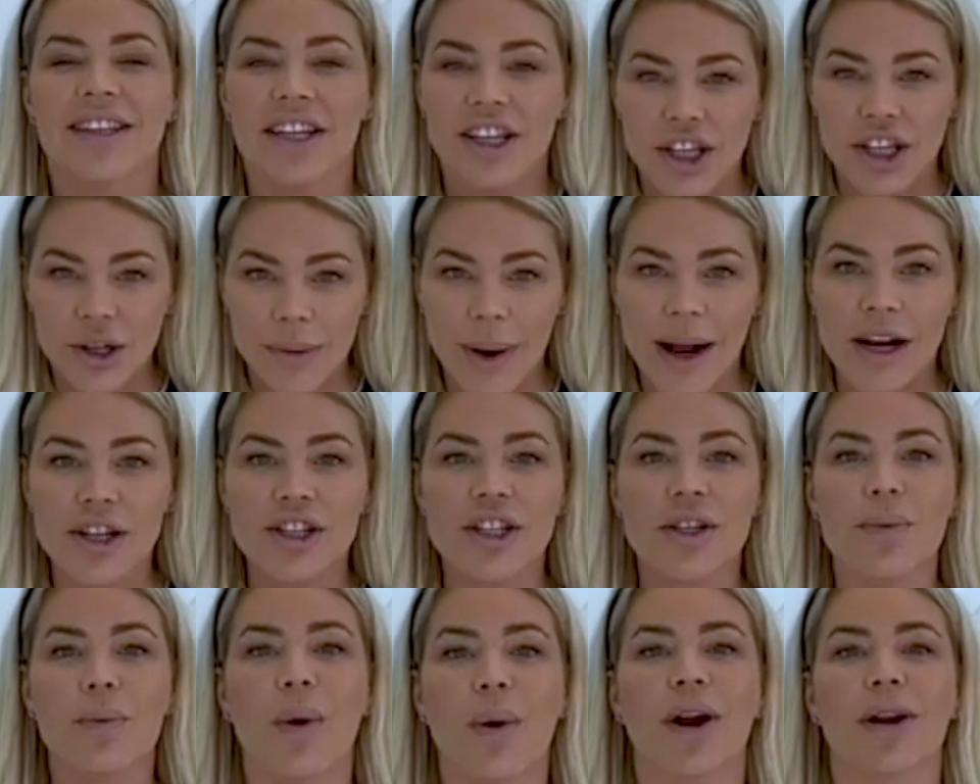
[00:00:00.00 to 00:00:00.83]
that you
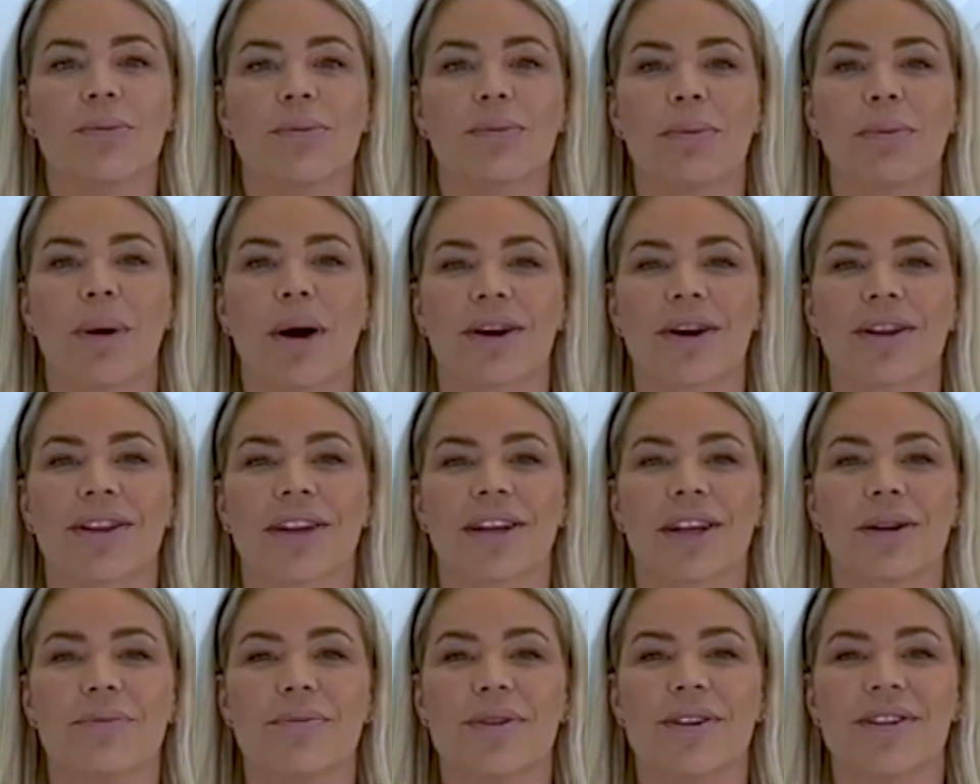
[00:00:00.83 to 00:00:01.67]
actually want to be part of
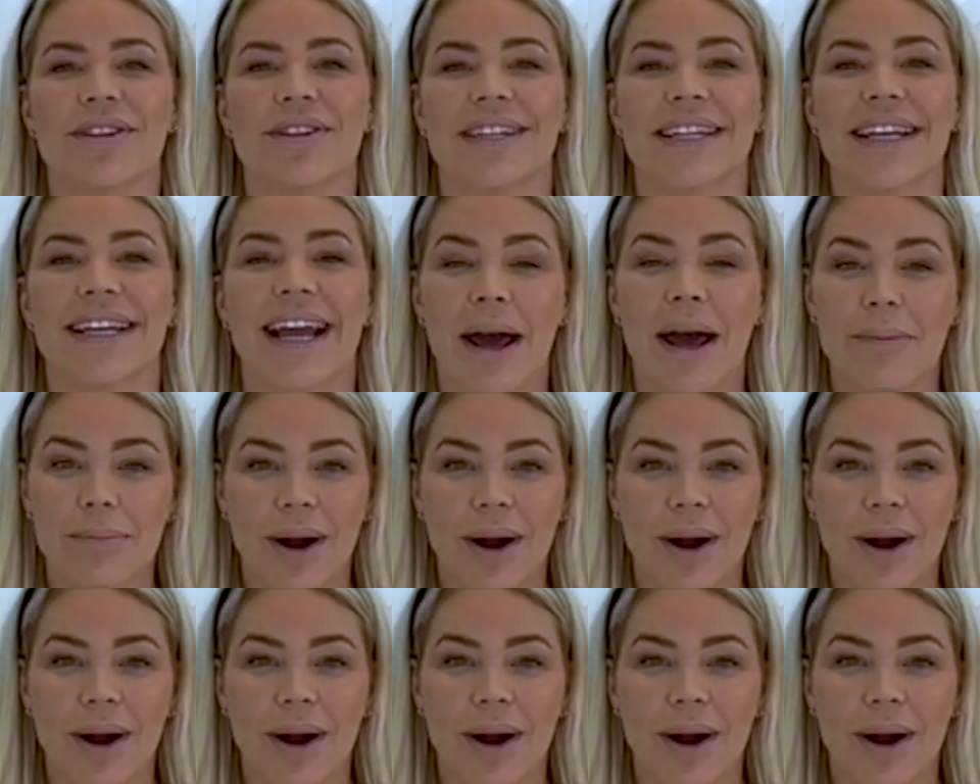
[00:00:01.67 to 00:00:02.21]
the community and